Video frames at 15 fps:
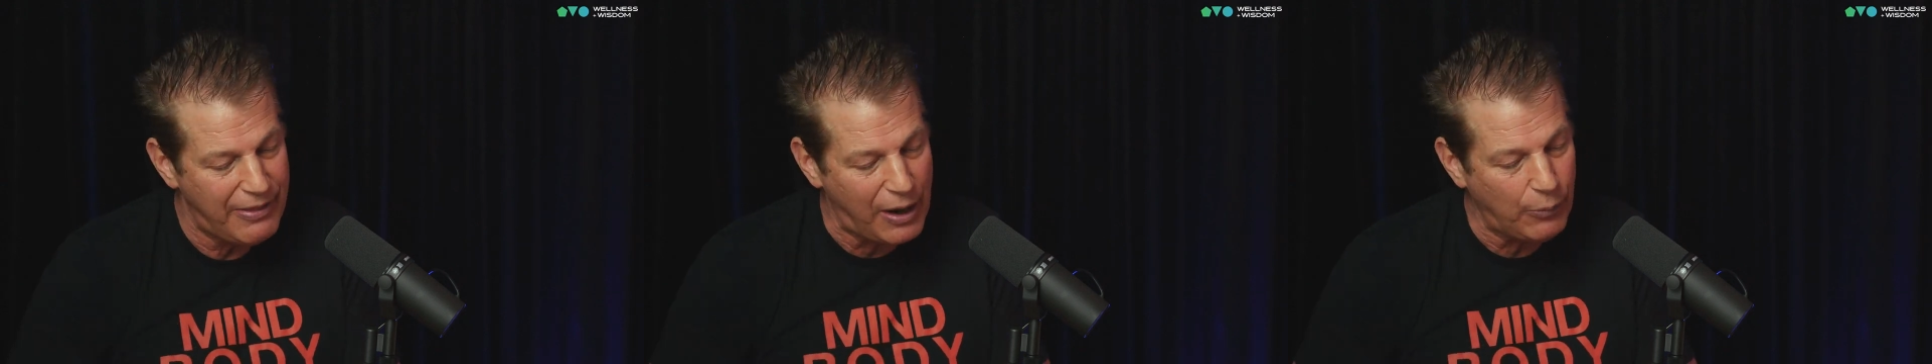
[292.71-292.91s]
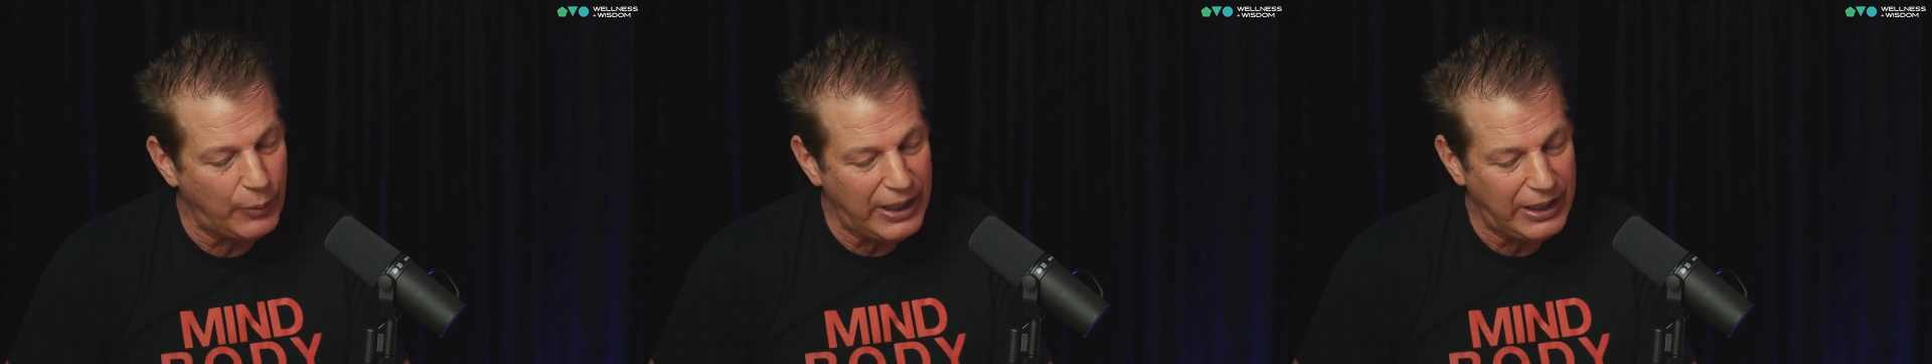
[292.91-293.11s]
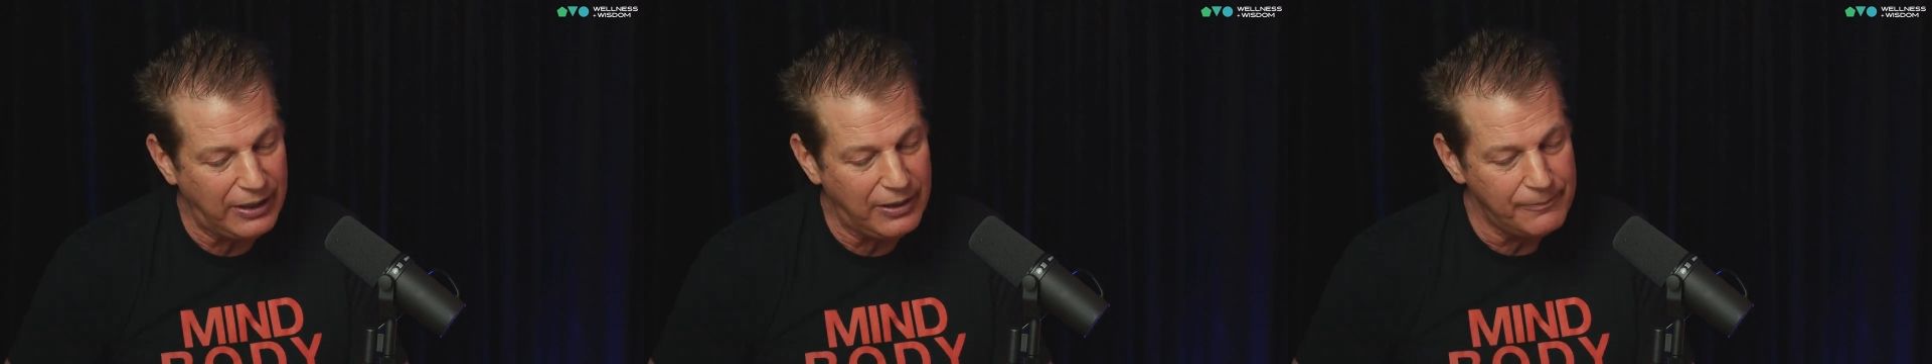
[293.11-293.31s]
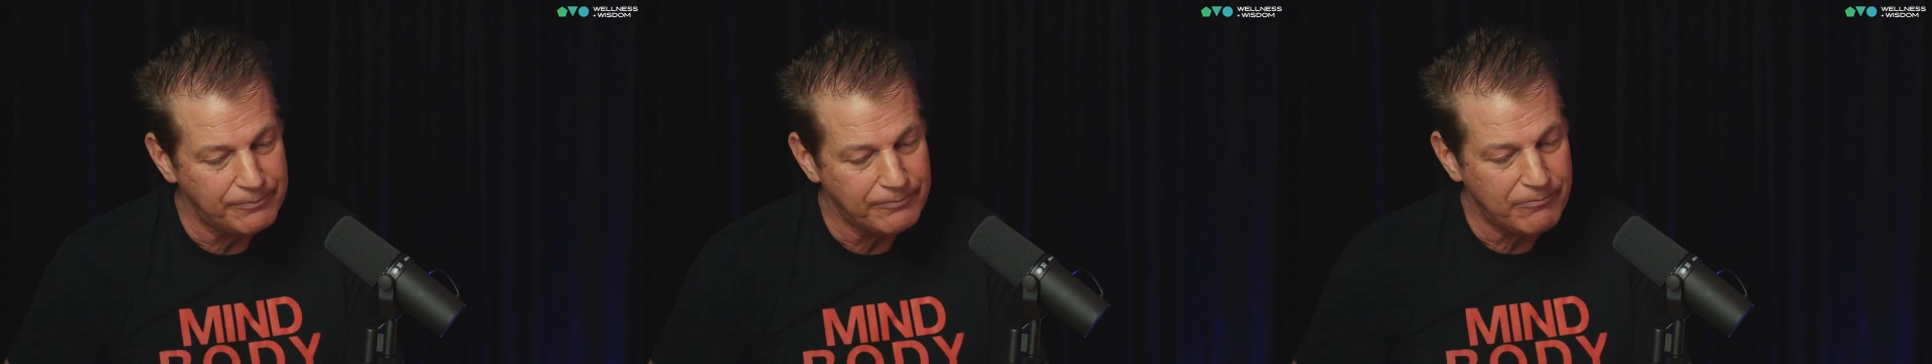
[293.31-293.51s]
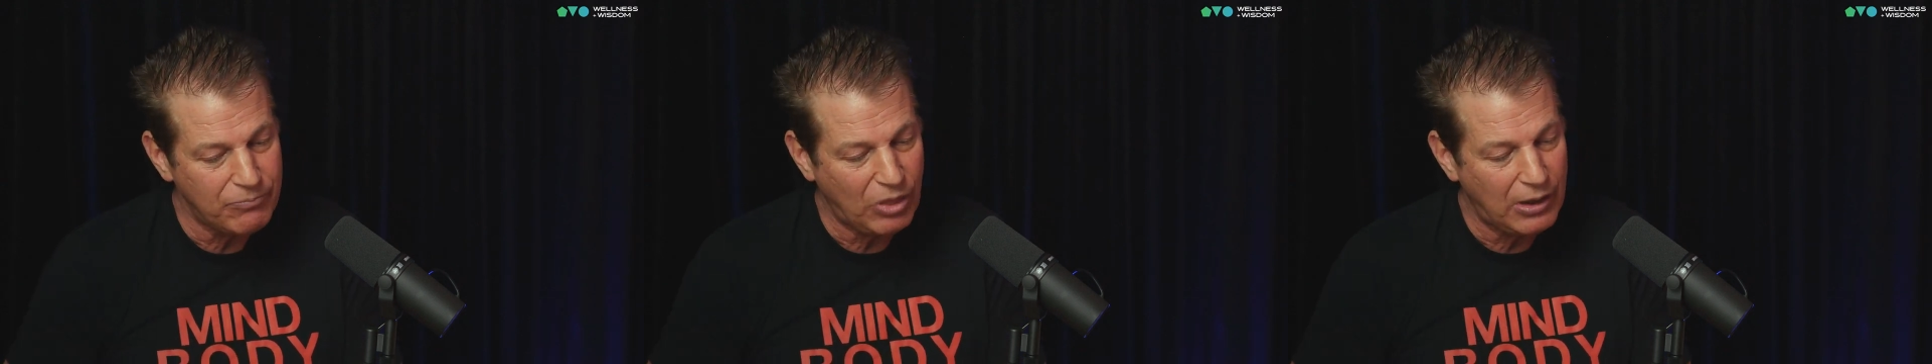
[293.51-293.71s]
That way,
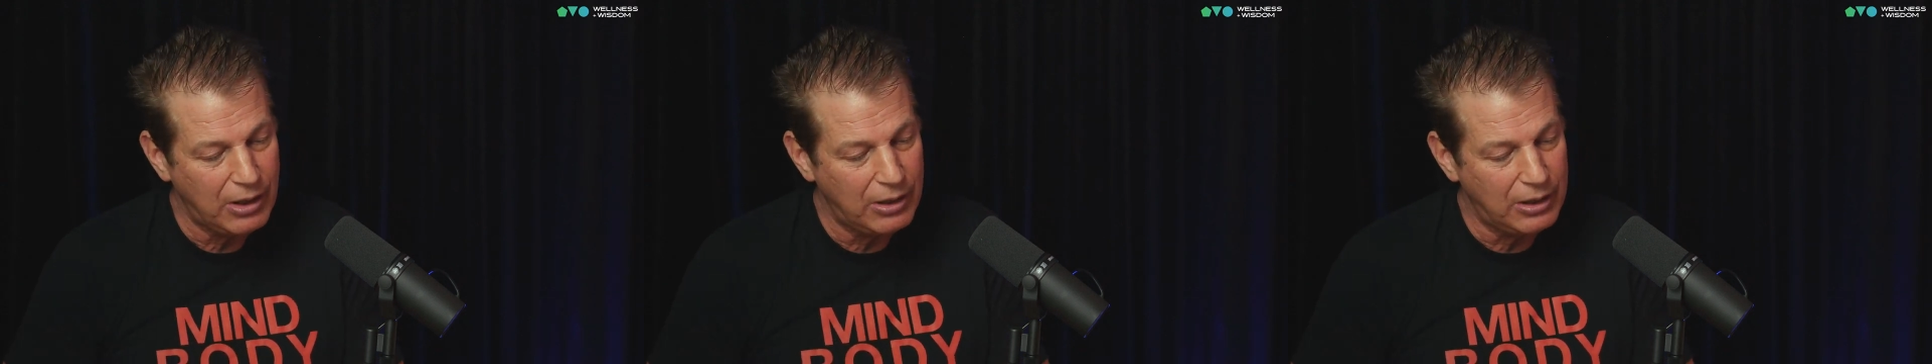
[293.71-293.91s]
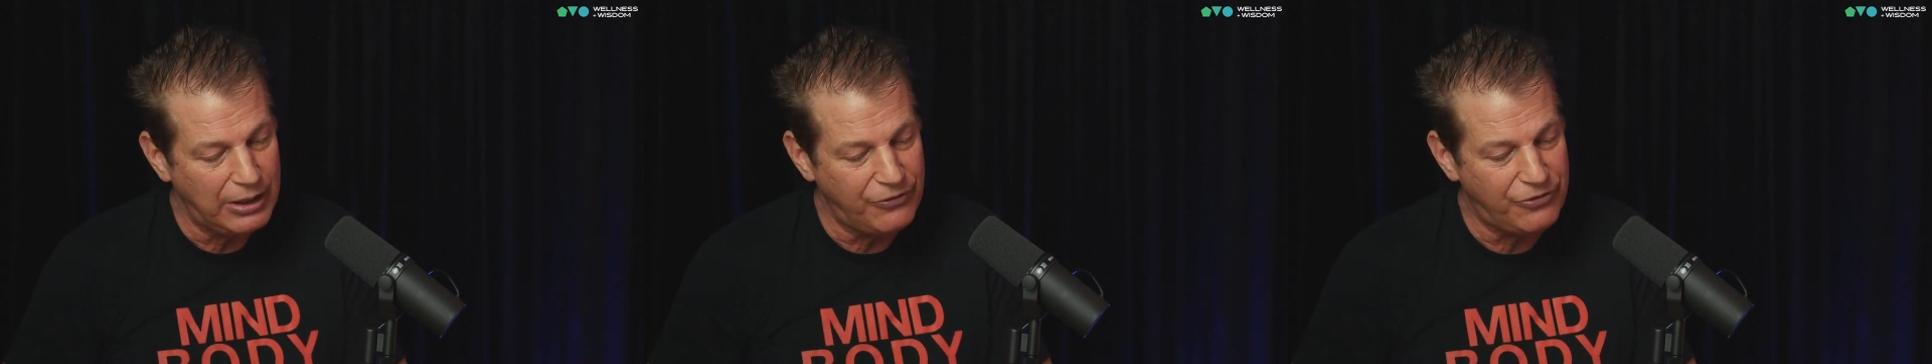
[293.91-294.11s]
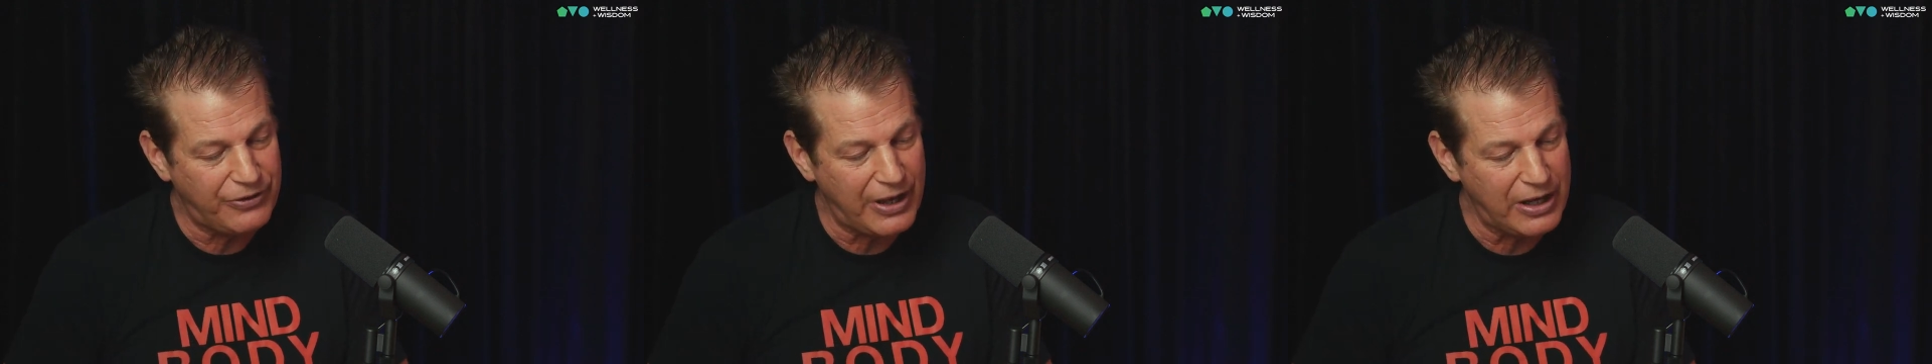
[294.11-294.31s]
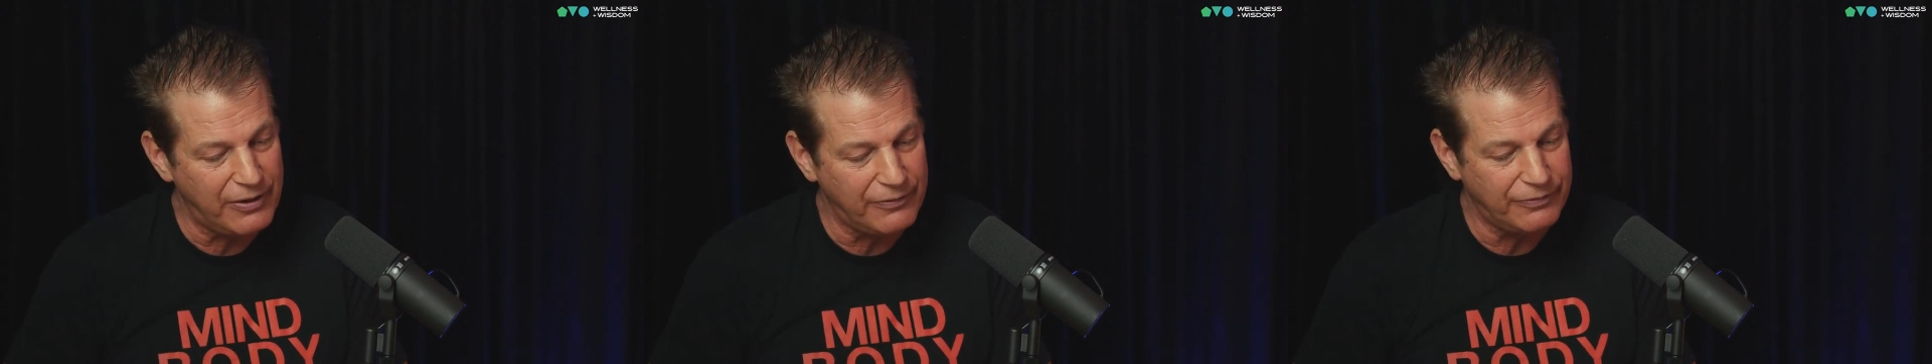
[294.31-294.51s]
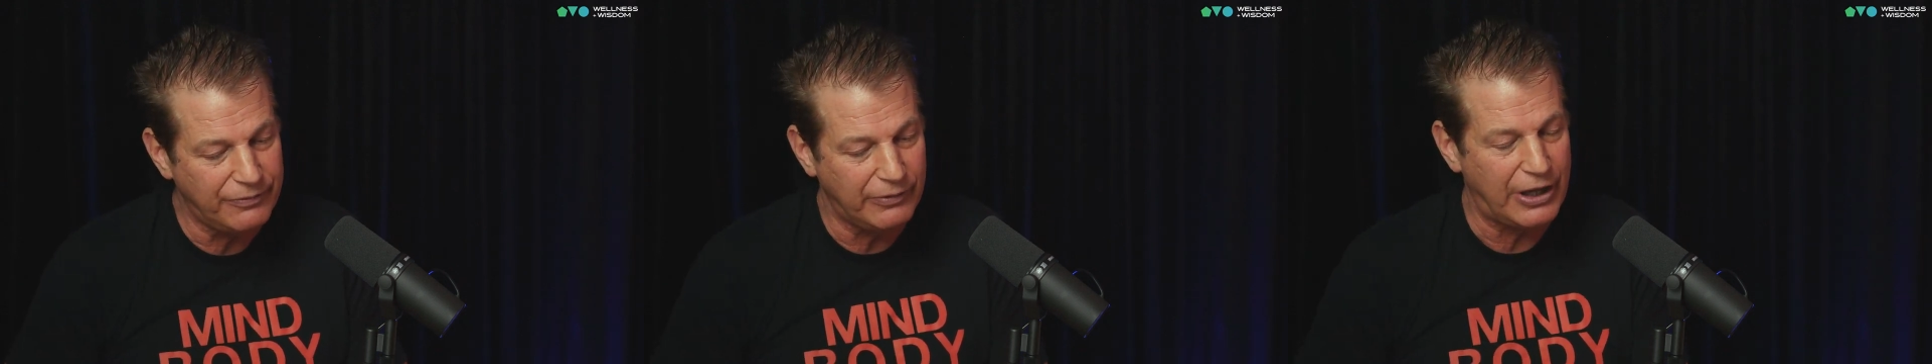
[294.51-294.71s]
instead
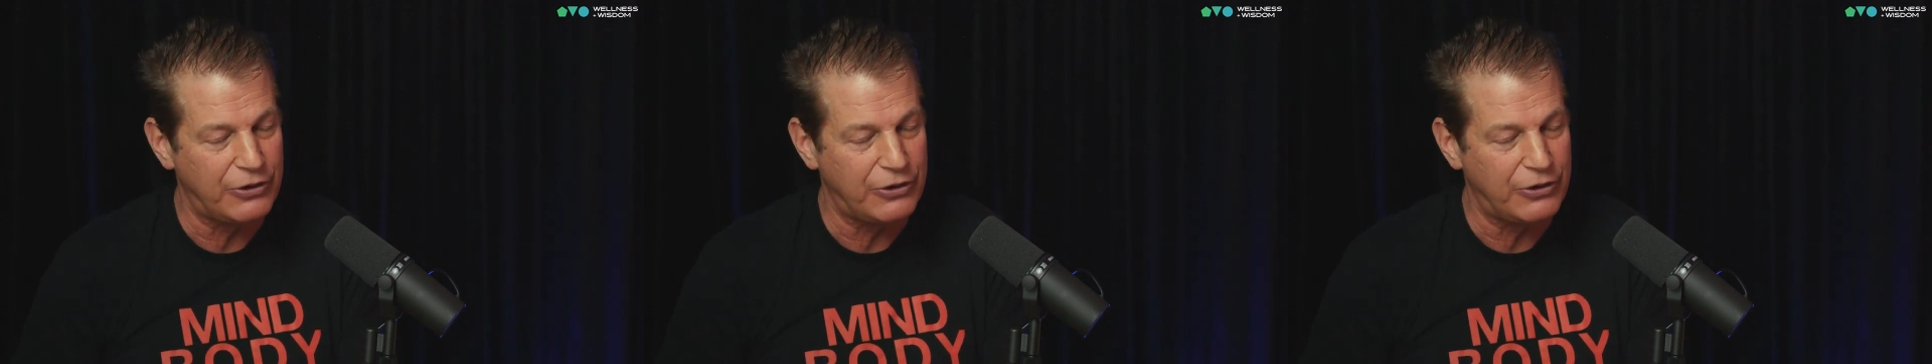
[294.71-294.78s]
of